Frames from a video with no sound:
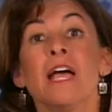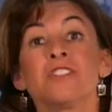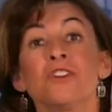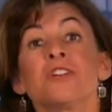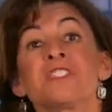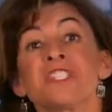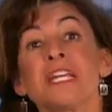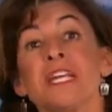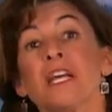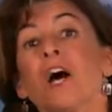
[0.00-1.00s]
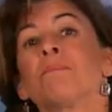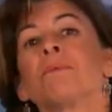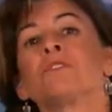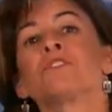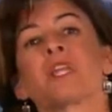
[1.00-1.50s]
As you can see, a
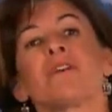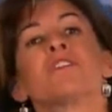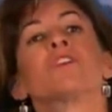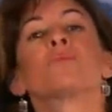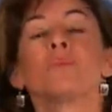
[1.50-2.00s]
bird's life can